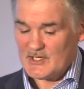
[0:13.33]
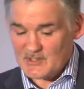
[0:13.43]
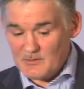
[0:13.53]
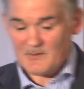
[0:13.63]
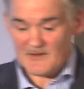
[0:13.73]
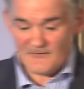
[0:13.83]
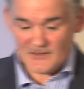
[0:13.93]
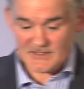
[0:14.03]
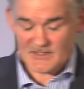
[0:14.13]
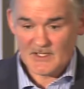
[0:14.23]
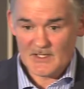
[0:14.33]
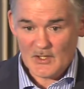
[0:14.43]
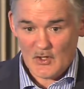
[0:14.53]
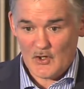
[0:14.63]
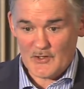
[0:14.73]
So we were the first
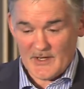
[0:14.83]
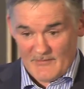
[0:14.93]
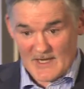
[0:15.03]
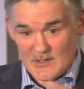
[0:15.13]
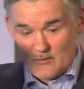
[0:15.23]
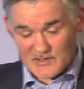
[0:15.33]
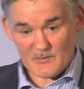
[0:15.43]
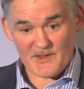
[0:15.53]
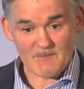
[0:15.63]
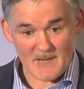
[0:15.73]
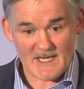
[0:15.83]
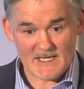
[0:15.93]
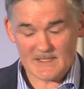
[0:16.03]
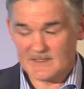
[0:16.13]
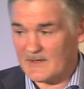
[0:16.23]
on that course within
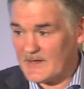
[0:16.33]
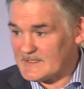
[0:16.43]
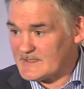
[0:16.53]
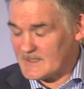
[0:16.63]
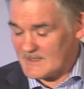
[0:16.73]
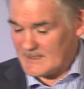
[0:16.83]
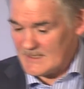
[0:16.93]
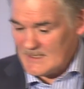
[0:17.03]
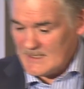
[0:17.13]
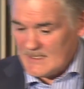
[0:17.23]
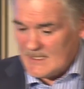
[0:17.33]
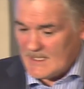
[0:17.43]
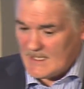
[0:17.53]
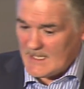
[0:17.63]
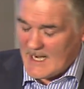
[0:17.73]
my directorate.
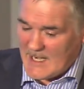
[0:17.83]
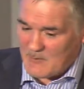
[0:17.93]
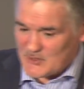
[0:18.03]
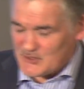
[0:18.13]
And it